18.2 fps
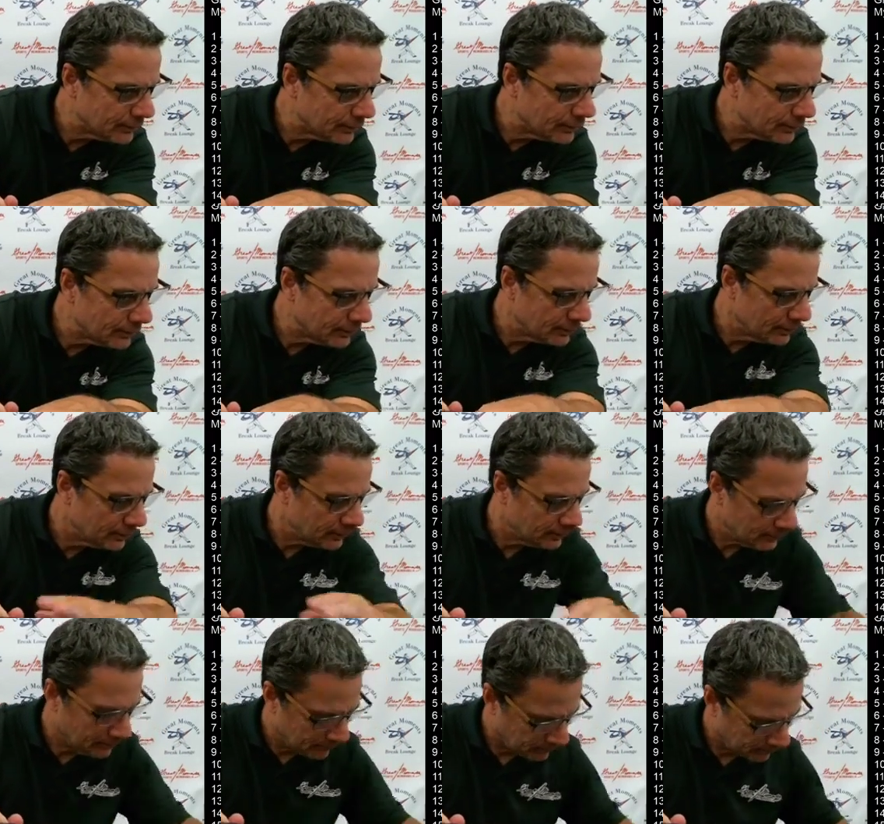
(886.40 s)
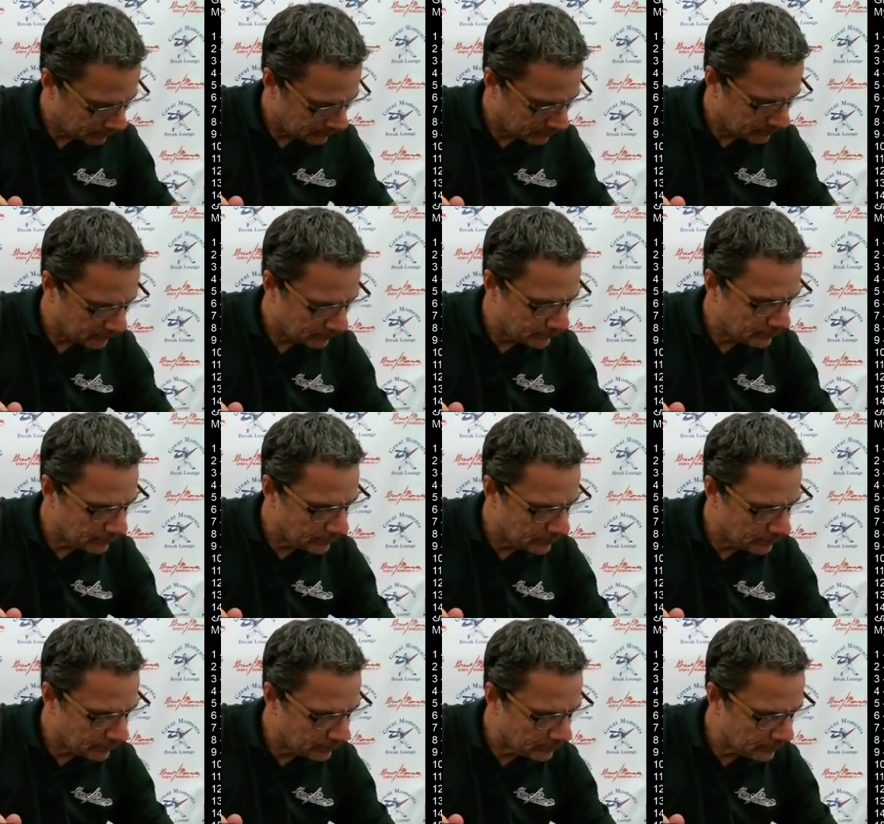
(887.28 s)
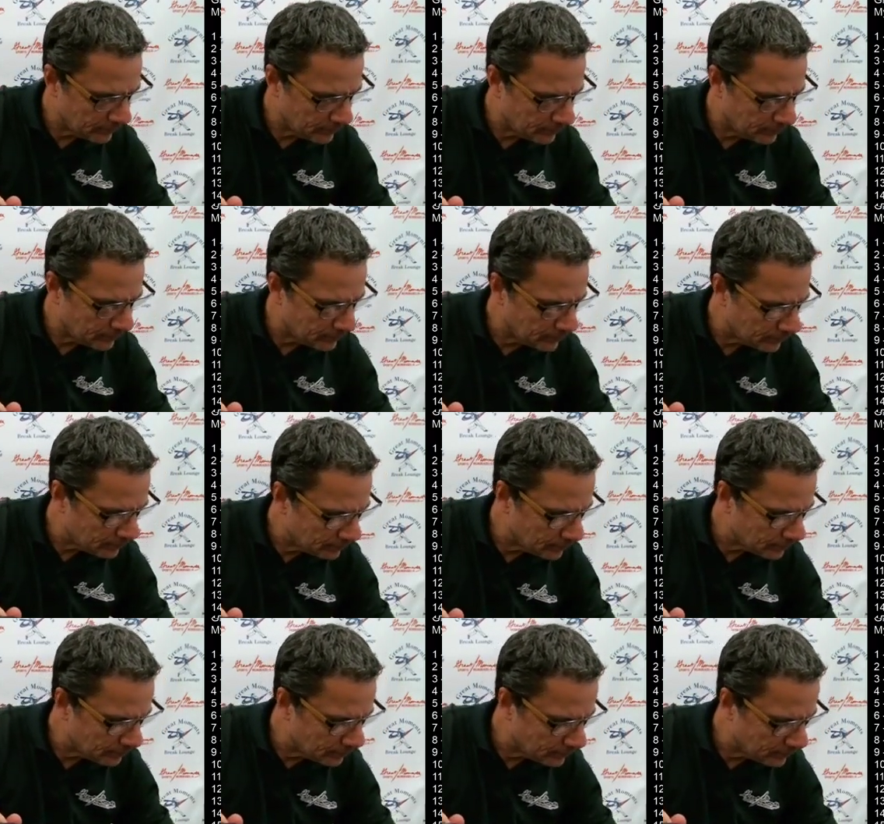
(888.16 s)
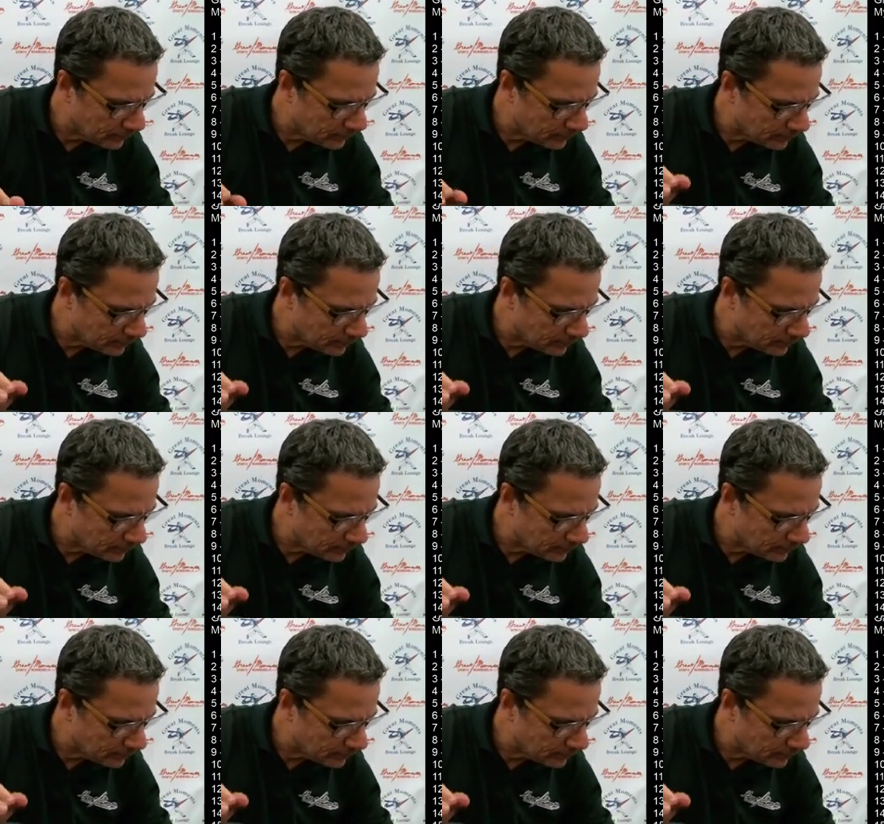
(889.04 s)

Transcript: [no speech]